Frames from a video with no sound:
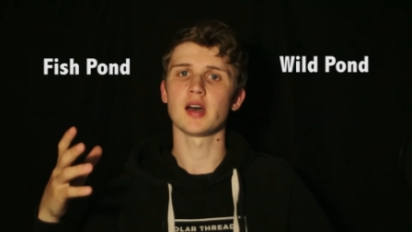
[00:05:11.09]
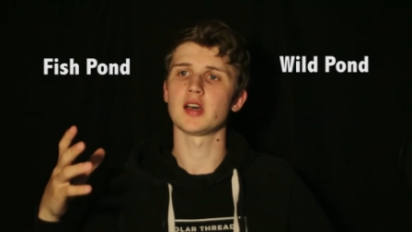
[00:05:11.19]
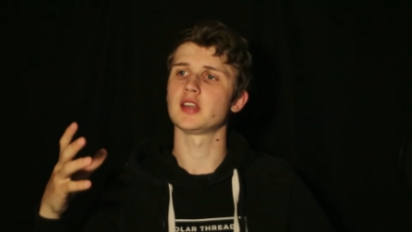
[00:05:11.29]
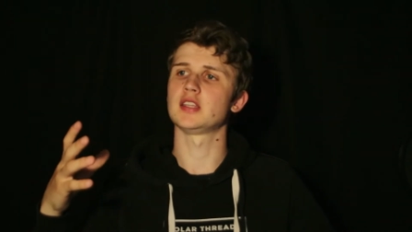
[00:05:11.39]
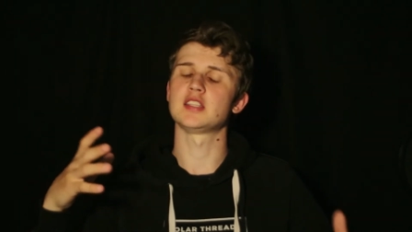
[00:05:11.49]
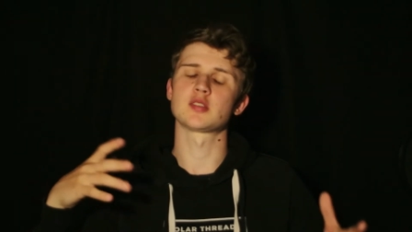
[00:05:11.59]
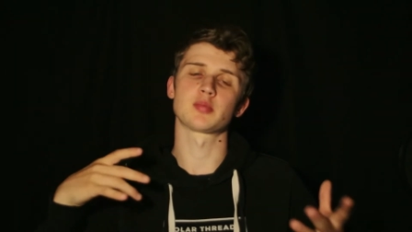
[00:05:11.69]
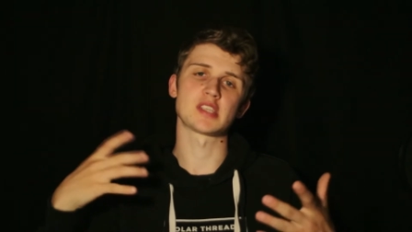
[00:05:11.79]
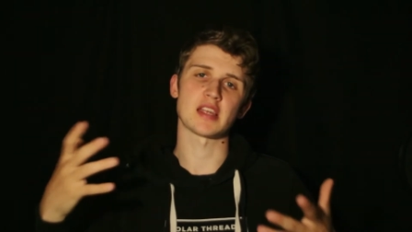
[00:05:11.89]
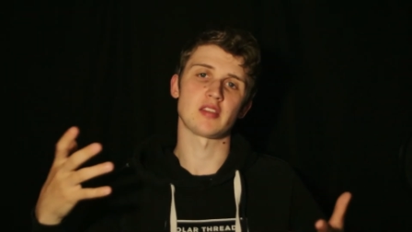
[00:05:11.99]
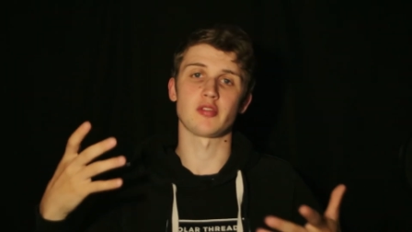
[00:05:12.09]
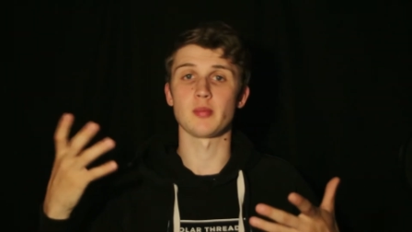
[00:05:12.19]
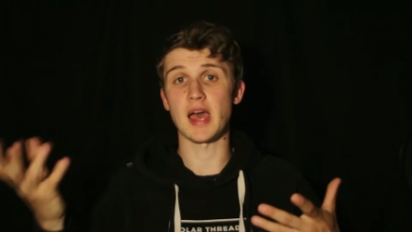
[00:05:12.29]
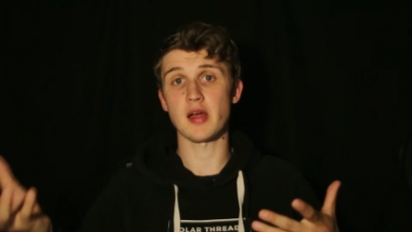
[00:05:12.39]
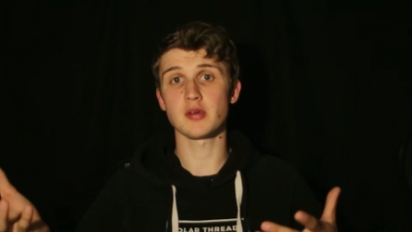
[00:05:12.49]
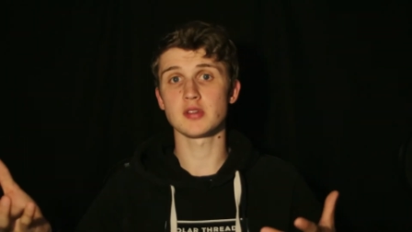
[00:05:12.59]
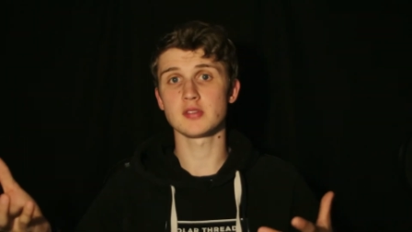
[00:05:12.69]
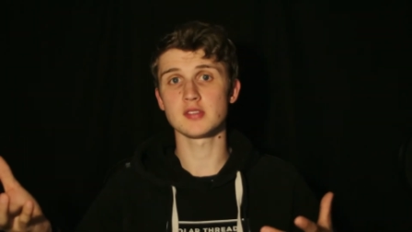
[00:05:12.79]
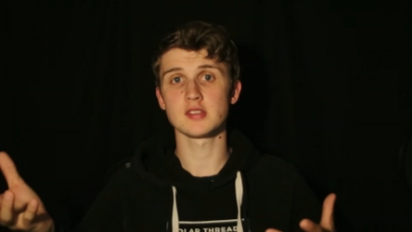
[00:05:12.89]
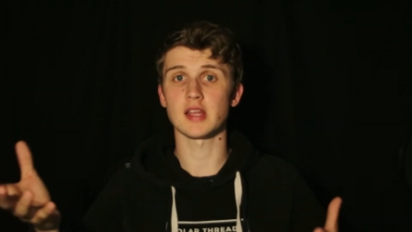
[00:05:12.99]
Uh, you need to protect it from
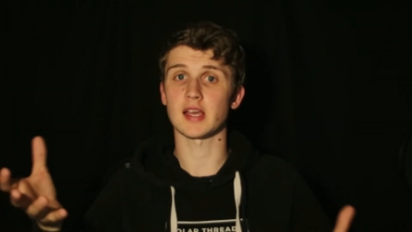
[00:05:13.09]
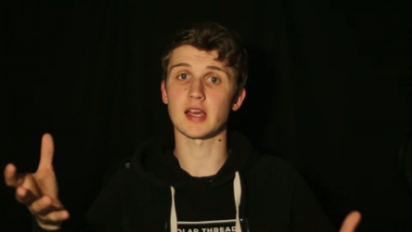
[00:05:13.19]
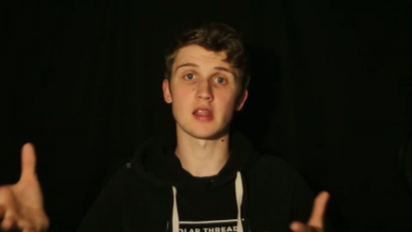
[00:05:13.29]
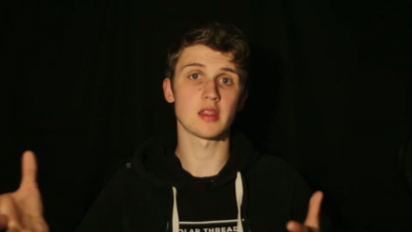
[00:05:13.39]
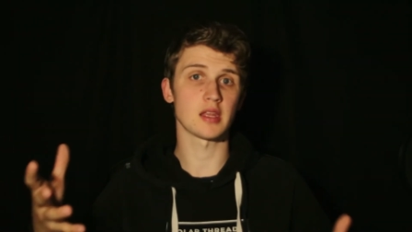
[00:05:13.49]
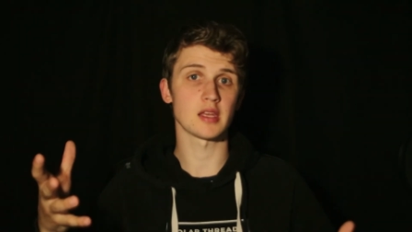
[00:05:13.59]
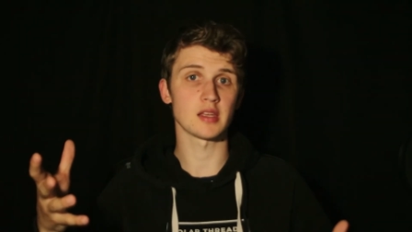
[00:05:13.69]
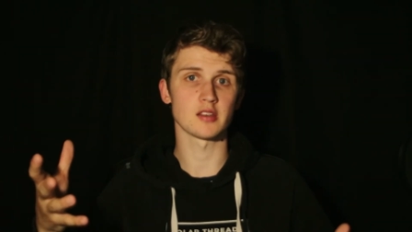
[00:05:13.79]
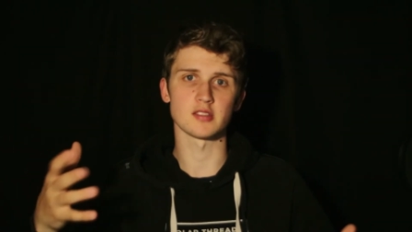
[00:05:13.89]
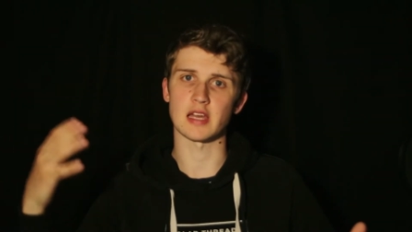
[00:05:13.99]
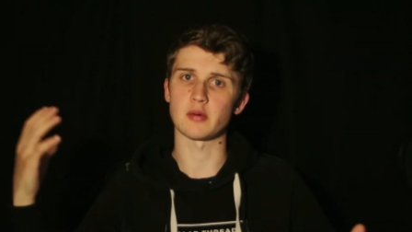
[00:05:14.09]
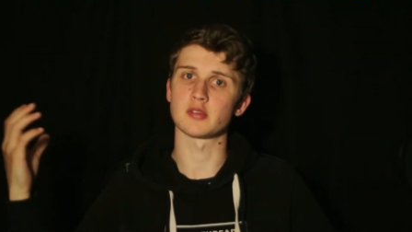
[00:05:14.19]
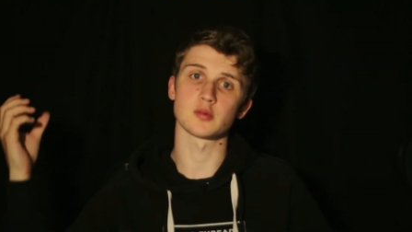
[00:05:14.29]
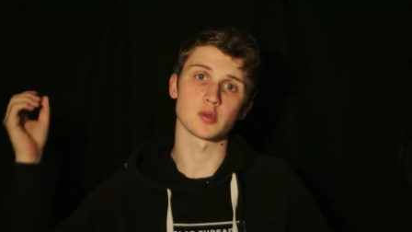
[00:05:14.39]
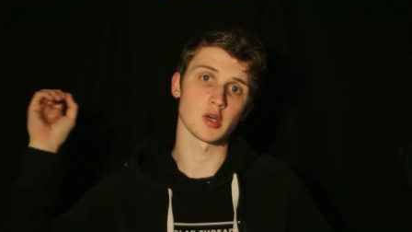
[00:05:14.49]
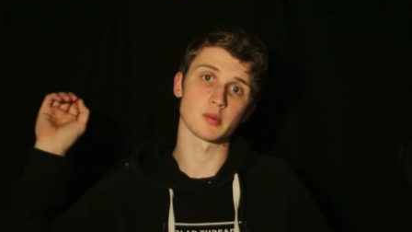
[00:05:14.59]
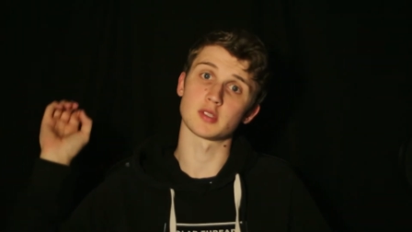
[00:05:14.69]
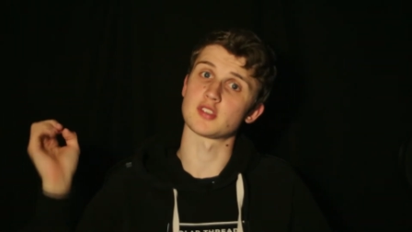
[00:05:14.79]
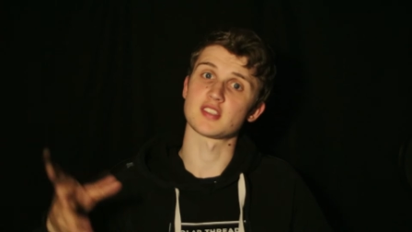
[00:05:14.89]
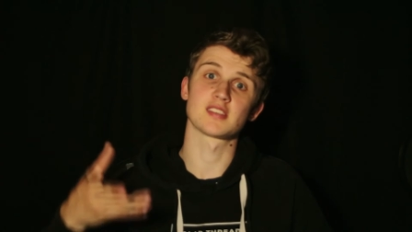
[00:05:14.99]
herons, that kind of thing, because herons will come
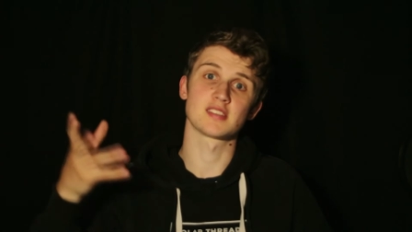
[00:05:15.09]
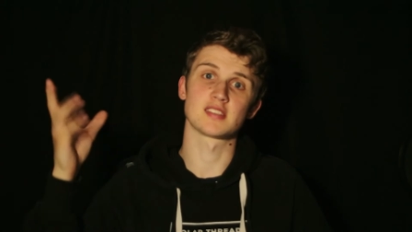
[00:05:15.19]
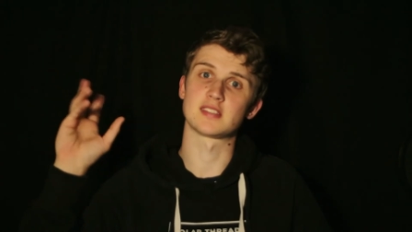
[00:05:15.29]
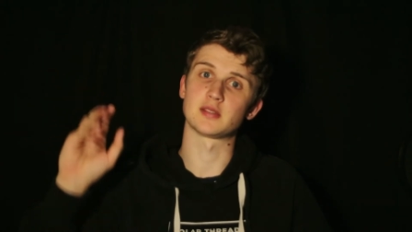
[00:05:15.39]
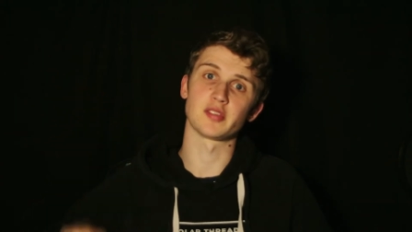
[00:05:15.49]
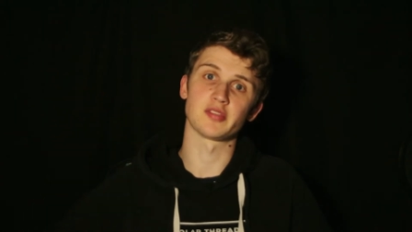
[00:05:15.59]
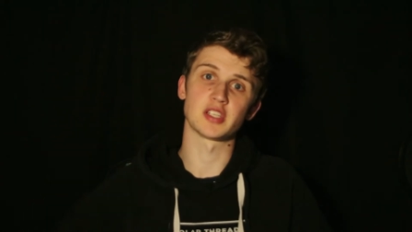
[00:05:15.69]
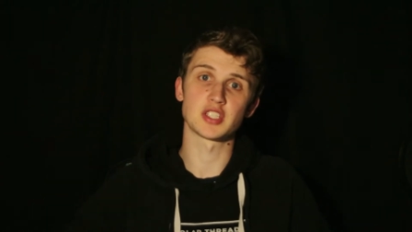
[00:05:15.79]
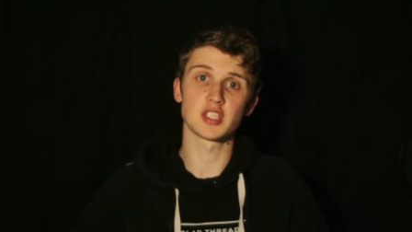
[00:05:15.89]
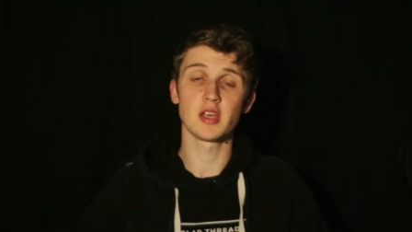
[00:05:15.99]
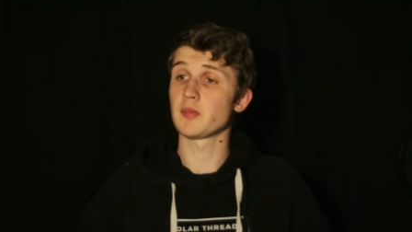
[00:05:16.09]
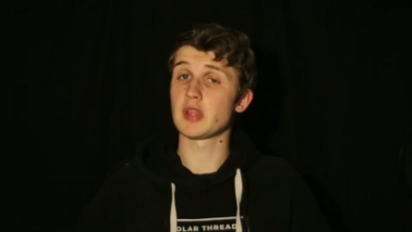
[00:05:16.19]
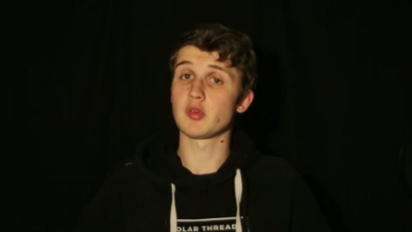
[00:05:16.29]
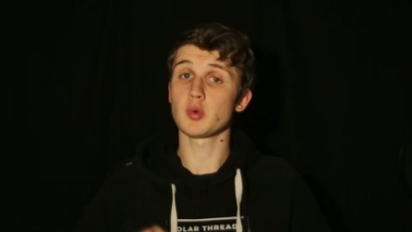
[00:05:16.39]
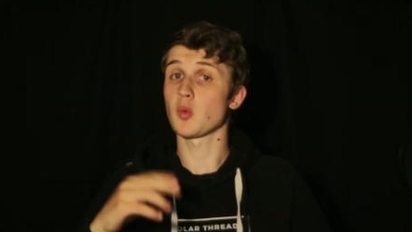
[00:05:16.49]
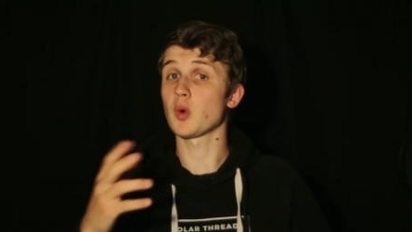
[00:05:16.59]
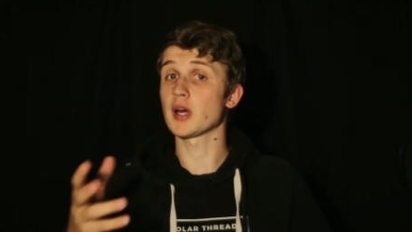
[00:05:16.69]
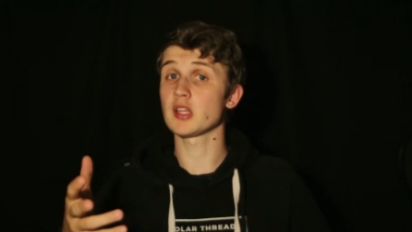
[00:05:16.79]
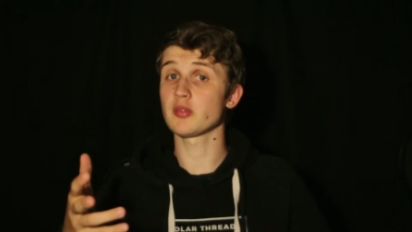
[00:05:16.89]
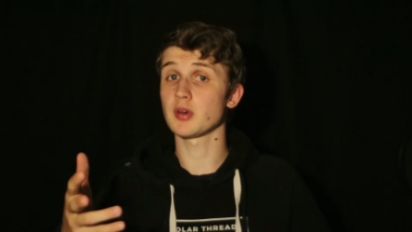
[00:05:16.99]
and just steal your fish. If you want a
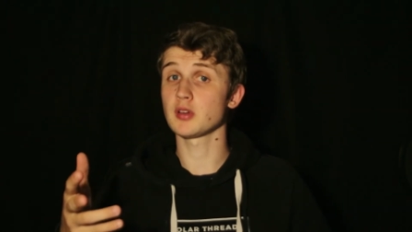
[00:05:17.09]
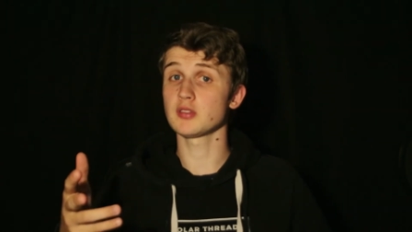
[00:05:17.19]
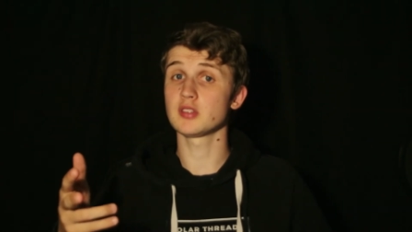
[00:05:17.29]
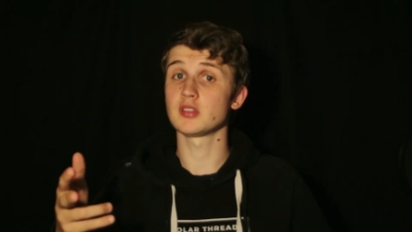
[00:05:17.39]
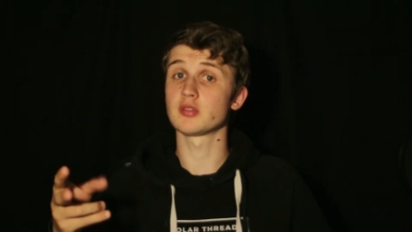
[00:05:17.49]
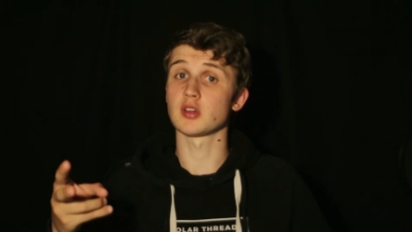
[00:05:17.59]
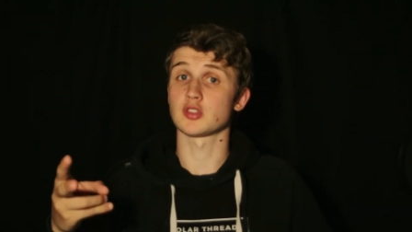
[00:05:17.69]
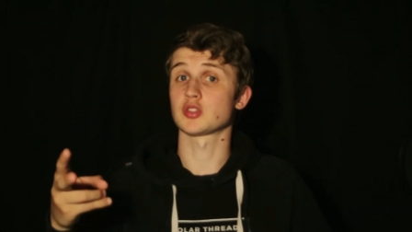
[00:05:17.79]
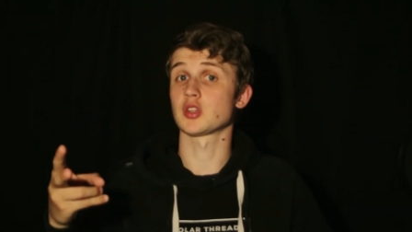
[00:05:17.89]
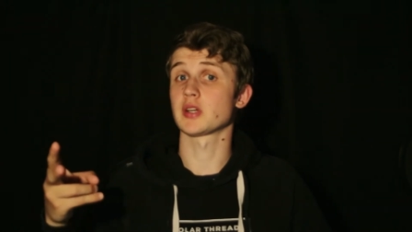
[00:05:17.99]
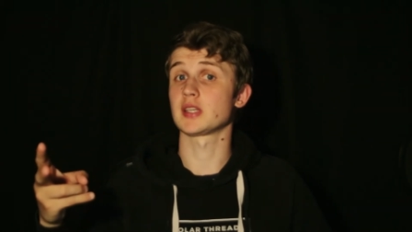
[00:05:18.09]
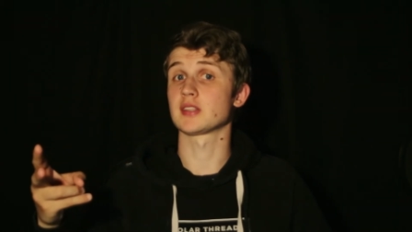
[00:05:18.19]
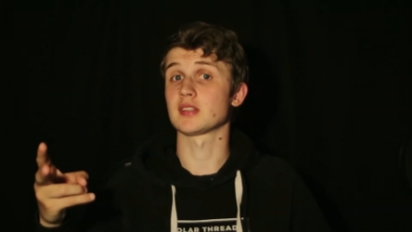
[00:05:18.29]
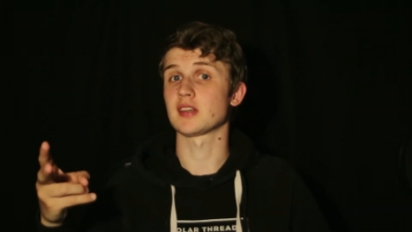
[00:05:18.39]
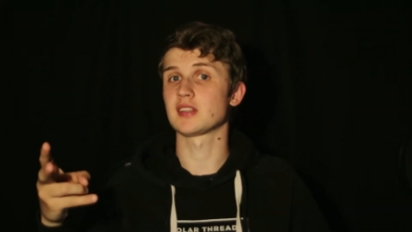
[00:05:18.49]
wildlife pond, you've got to try and